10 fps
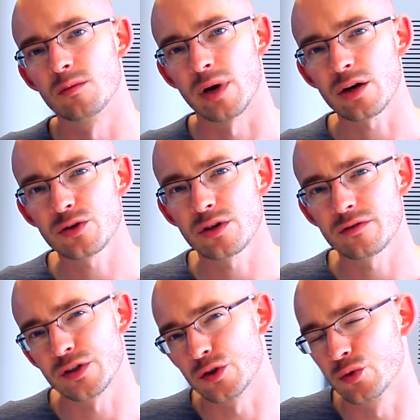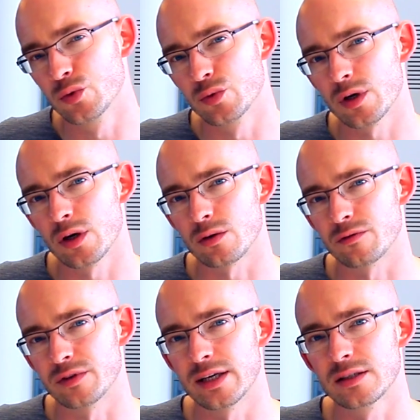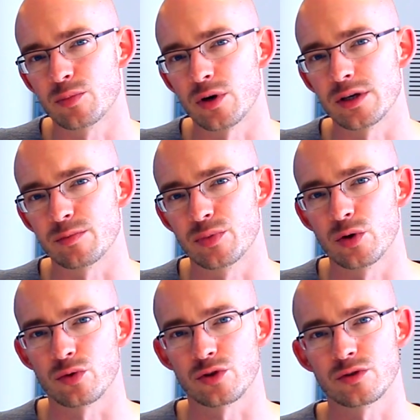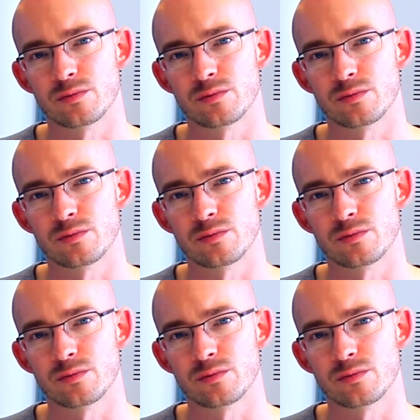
Microsoft has grown out of the enterprise approach